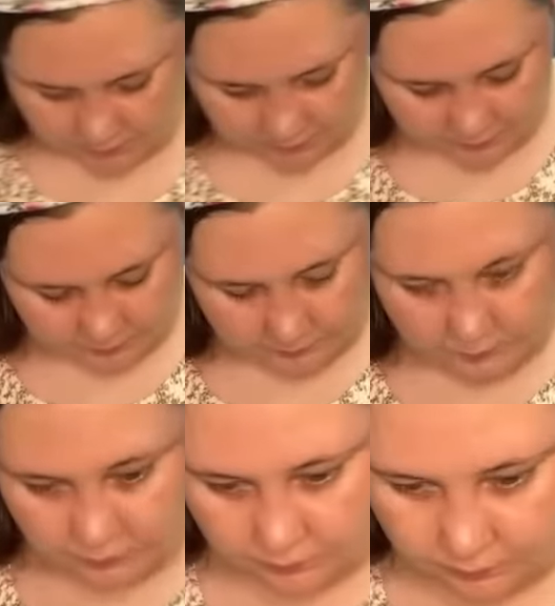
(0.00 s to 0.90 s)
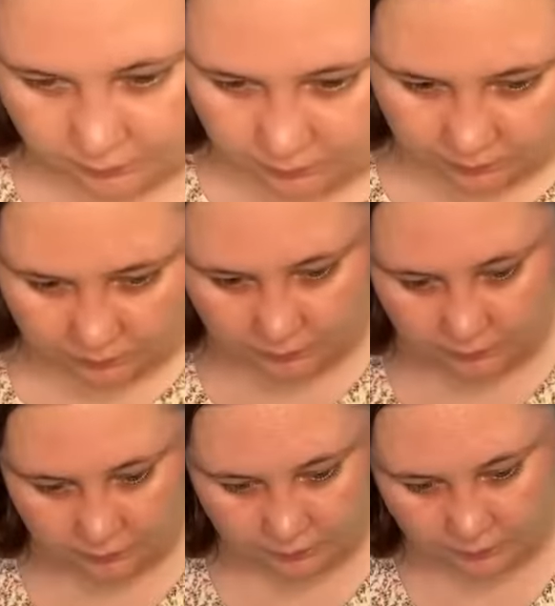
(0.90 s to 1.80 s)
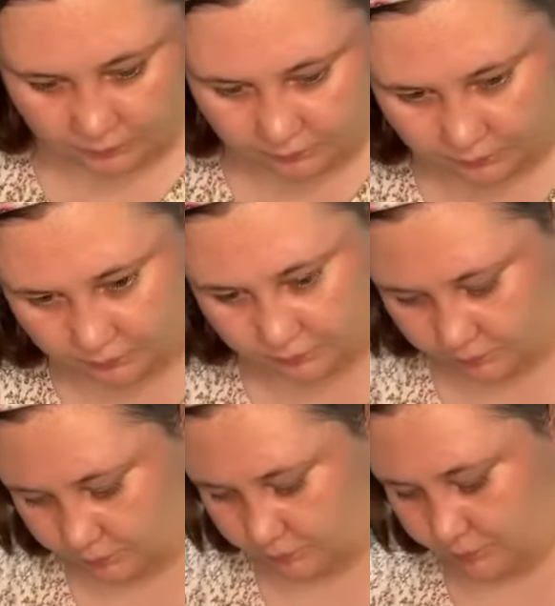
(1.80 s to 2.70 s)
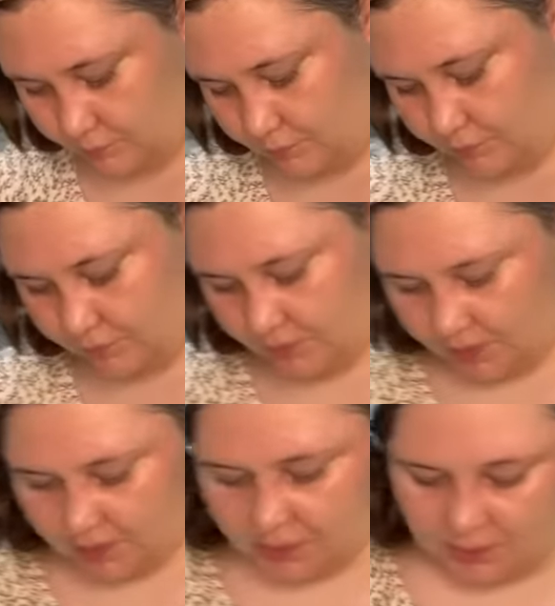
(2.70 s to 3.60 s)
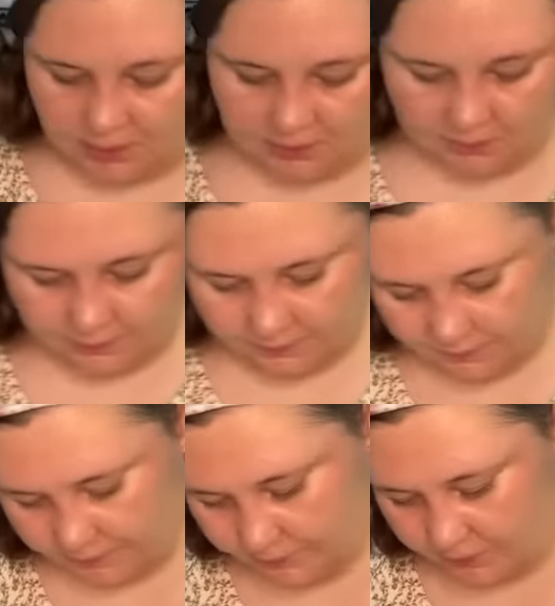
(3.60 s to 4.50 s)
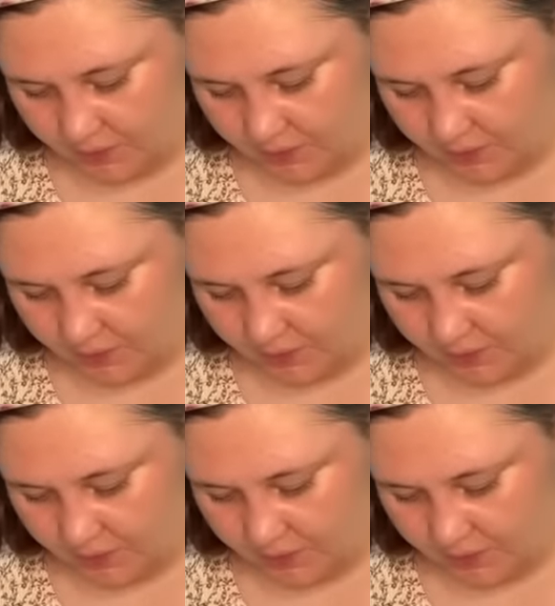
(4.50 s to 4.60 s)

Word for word: It depends on the size of the roast and cooking time.